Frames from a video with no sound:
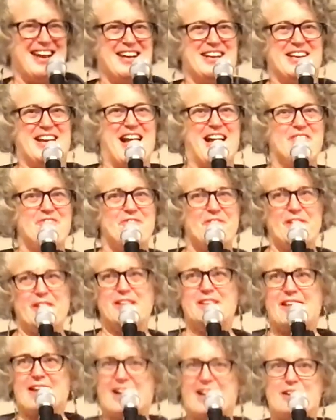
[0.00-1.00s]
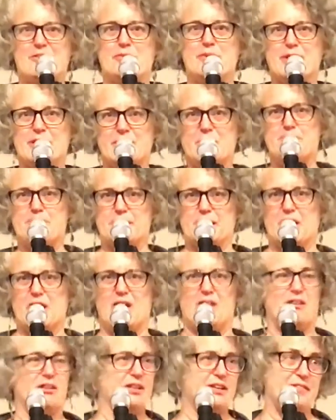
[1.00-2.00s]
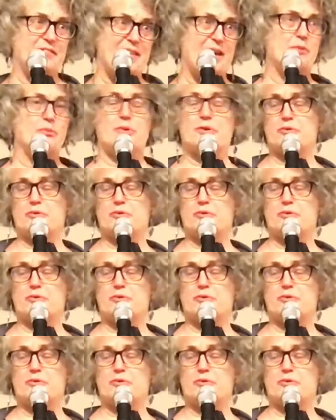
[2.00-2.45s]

And I felt like I really belonged, and that